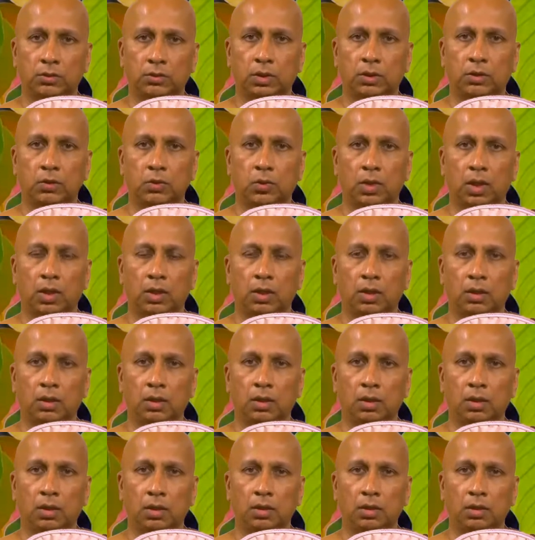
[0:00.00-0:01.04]
so that you
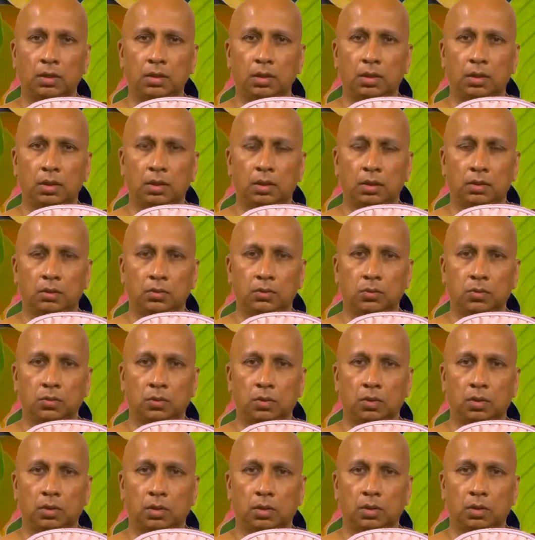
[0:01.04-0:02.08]
can learn to
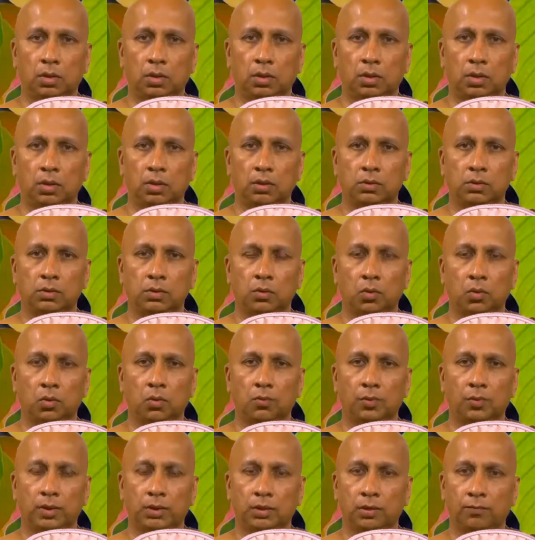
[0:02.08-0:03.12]
go
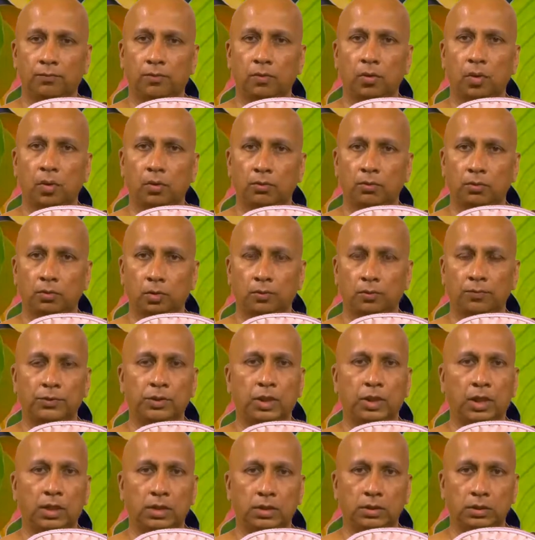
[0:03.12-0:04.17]
with the flow of
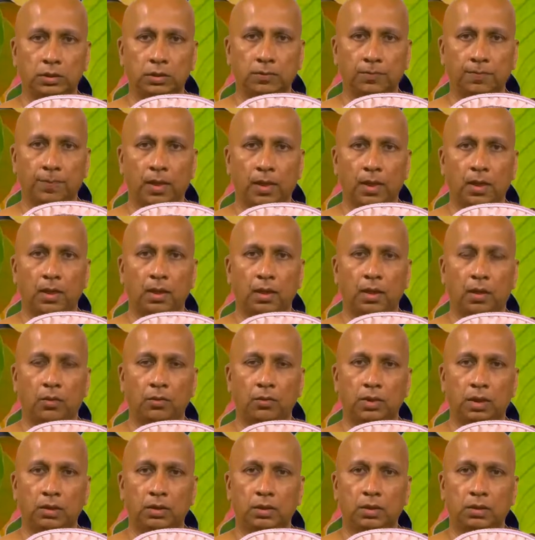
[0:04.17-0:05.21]
change. Now
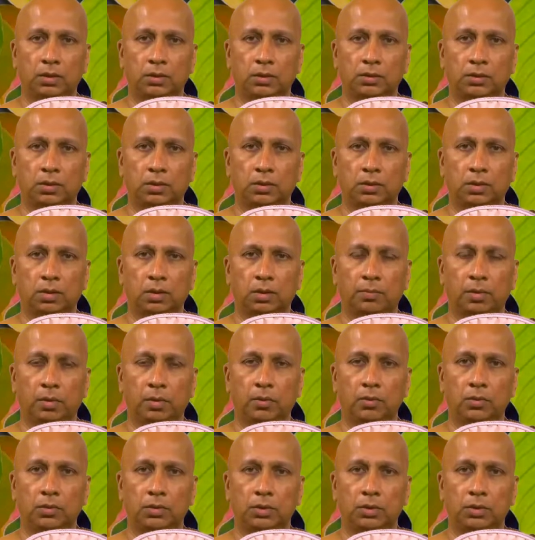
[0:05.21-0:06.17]
that is that